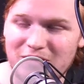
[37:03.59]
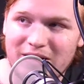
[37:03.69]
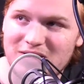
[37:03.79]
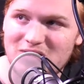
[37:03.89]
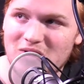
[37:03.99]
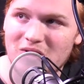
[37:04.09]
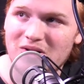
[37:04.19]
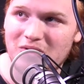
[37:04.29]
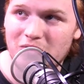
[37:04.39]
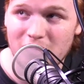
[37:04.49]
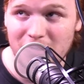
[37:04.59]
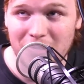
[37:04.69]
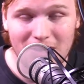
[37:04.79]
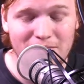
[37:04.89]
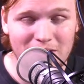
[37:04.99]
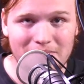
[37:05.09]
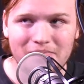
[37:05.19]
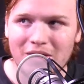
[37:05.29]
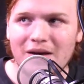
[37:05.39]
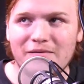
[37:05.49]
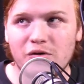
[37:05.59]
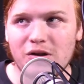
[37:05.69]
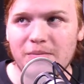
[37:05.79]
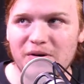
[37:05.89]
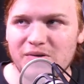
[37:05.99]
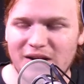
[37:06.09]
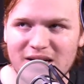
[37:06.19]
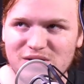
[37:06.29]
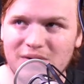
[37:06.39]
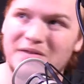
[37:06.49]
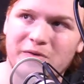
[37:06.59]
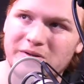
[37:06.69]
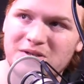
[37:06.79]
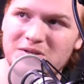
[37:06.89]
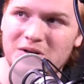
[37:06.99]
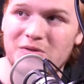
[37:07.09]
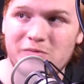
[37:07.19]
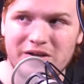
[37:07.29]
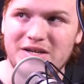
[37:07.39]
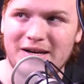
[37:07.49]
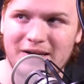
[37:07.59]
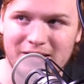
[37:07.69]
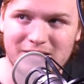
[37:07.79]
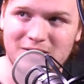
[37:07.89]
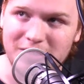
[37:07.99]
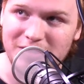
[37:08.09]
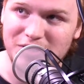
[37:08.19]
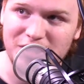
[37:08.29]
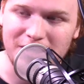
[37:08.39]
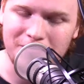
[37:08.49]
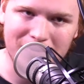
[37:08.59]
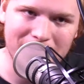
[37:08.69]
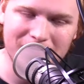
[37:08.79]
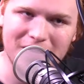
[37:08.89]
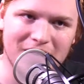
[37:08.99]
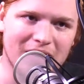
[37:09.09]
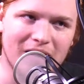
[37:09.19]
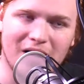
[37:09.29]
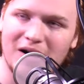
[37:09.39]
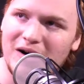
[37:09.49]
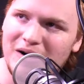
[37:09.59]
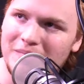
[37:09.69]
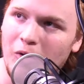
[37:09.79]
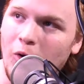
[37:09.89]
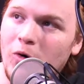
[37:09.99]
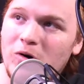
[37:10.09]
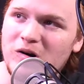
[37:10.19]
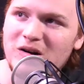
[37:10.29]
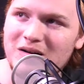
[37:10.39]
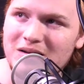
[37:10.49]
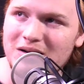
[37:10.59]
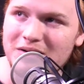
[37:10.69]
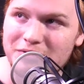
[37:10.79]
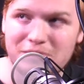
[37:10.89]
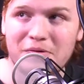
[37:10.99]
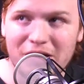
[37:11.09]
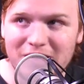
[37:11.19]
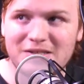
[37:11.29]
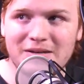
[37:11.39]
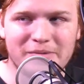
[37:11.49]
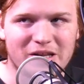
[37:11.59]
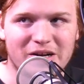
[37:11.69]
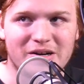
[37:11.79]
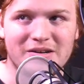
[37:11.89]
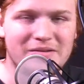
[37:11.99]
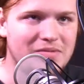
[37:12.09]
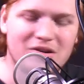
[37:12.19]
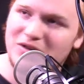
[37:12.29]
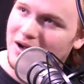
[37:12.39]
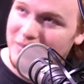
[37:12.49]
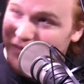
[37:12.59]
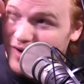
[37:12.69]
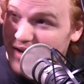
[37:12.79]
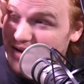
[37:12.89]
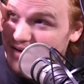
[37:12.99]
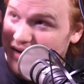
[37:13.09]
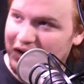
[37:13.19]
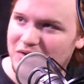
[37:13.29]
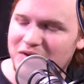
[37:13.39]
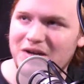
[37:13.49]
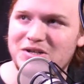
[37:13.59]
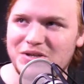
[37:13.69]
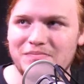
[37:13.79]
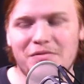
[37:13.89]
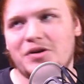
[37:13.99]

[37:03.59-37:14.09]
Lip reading: a great start. Or even fully built decks from the first season are ridiculously cheap. Or just play in a simulator. Grab a friend and, each,